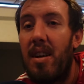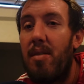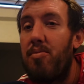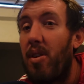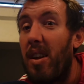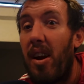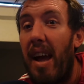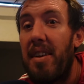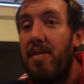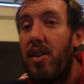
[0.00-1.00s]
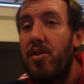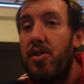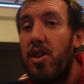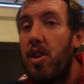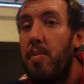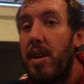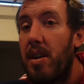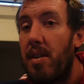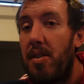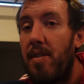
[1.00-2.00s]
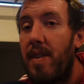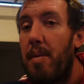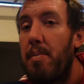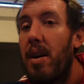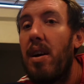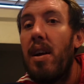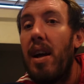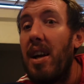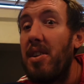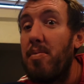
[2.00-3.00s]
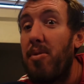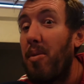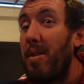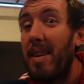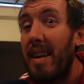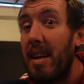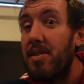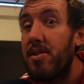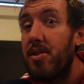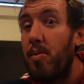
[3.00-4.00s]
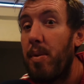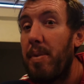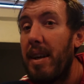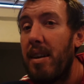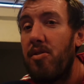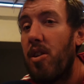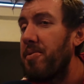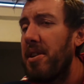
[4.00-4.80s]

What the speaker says: probably end of October, November, and you probably can still be picking crops.